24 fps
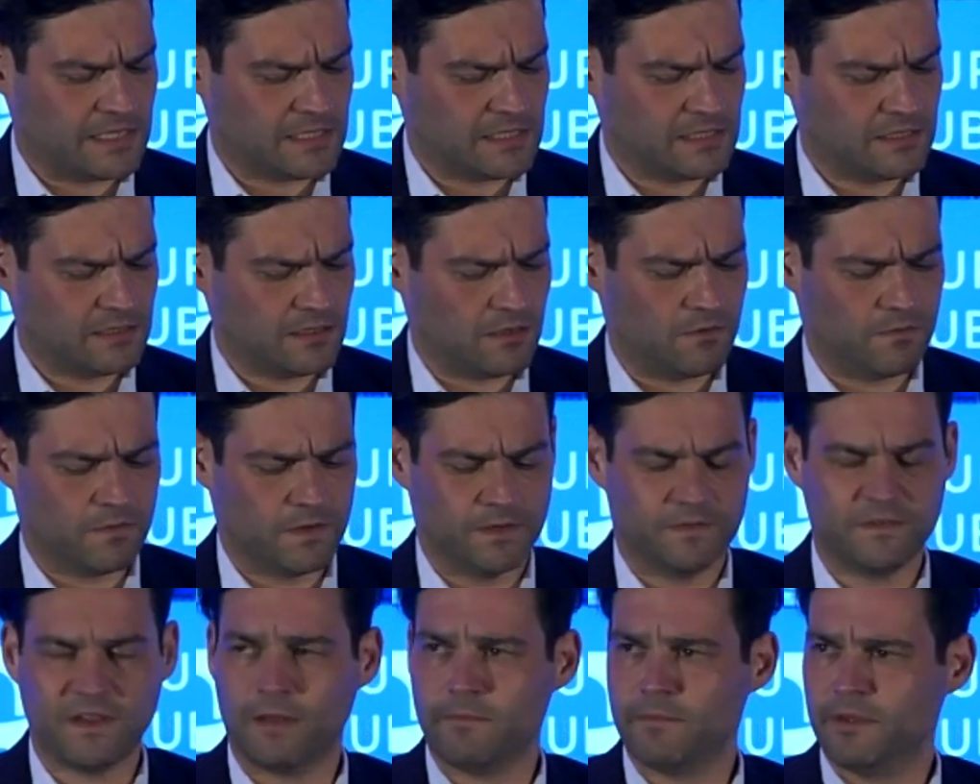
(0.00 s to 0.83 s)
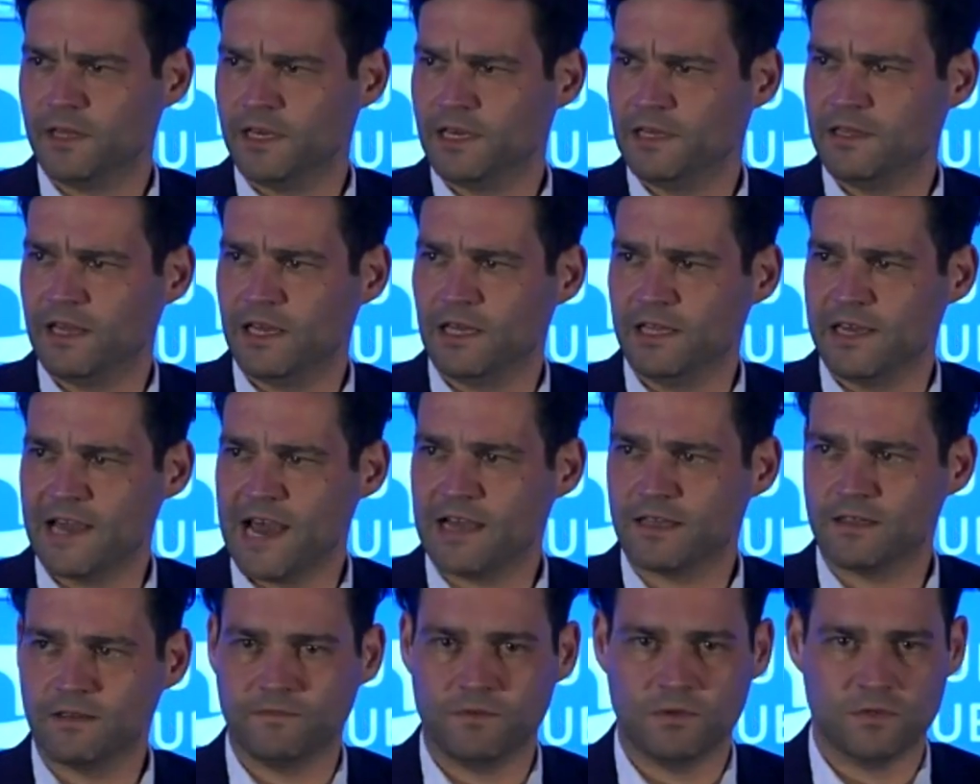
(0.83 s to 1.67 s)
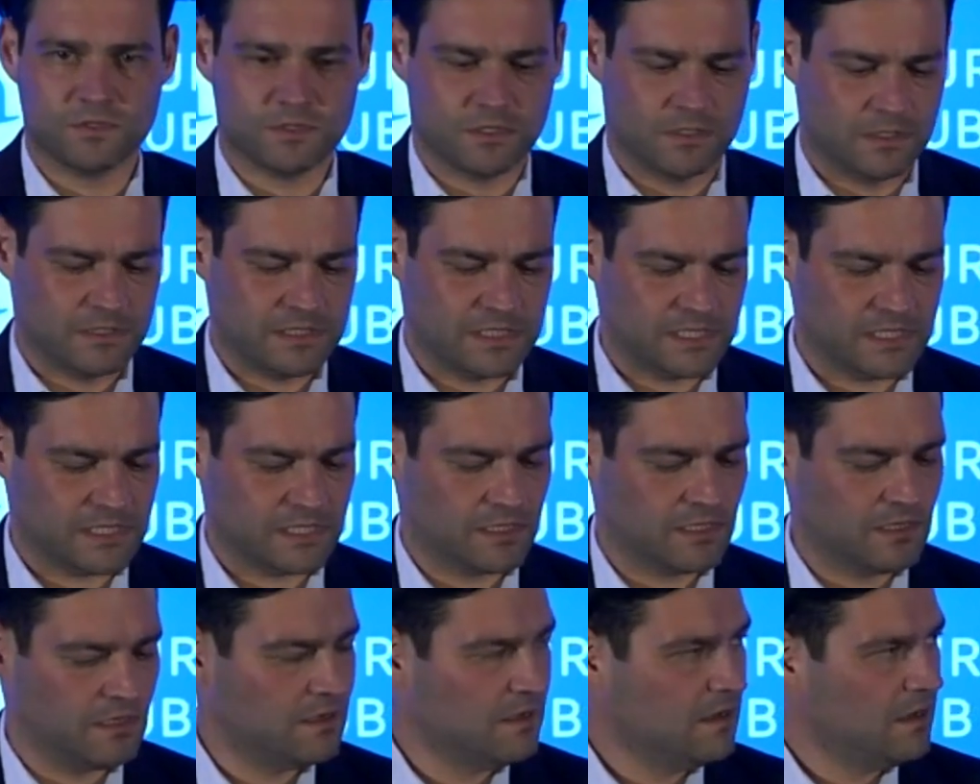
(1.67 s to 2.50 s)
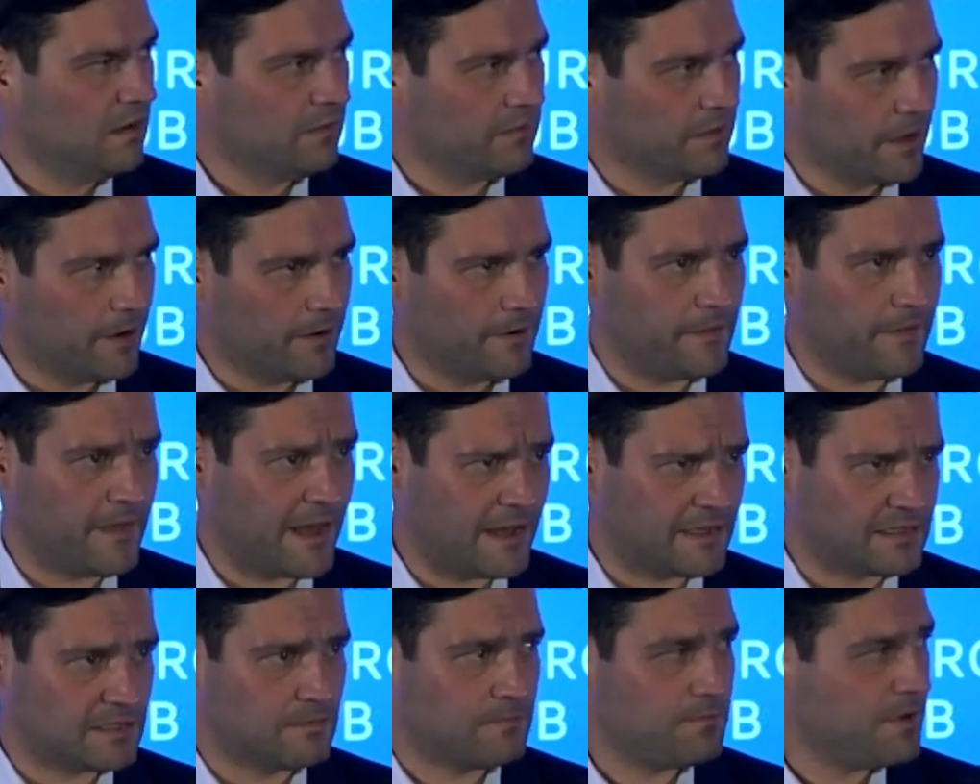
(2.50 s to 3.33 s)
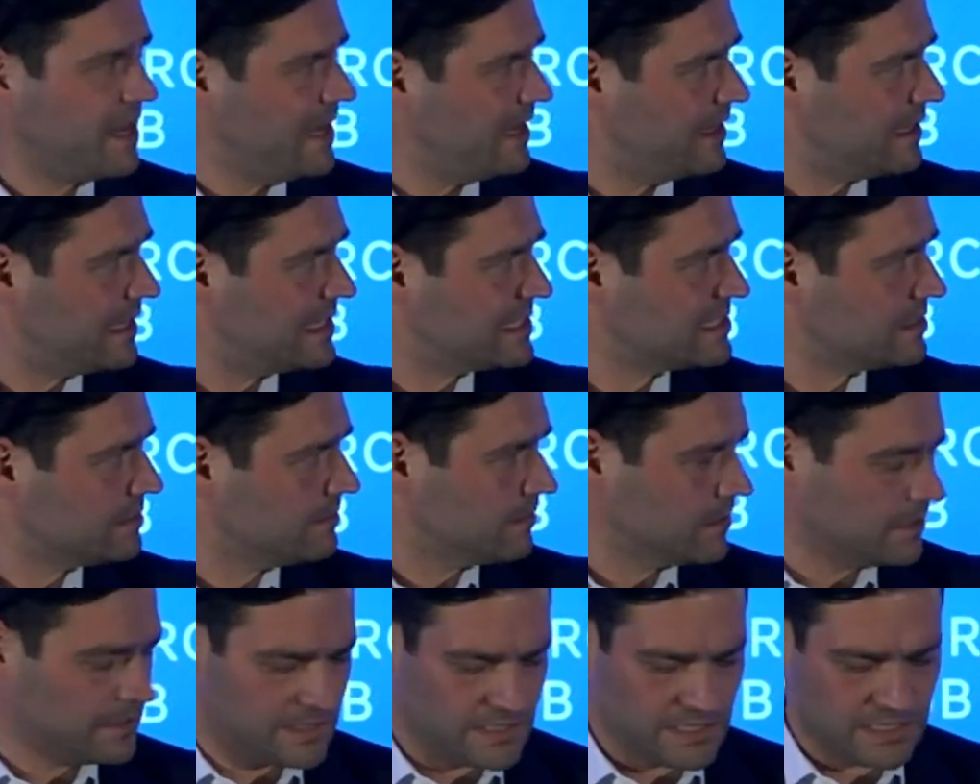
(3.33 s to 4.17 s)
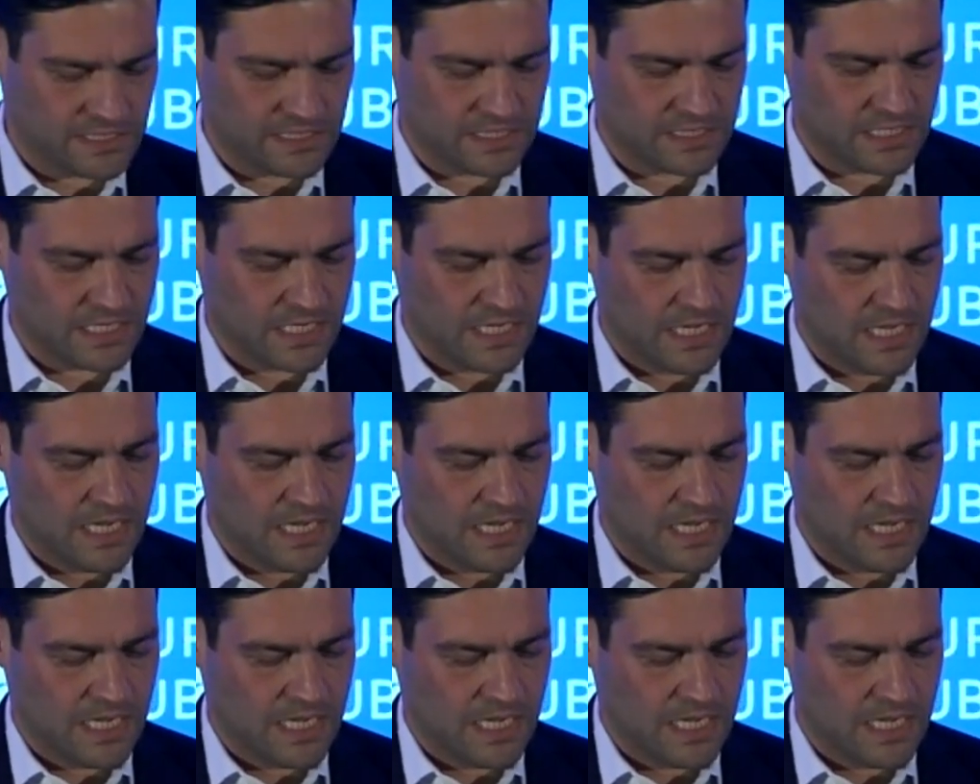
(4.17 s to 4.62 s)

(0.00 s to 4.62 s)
has over 10 million daily active users, over 100,000 paying customers,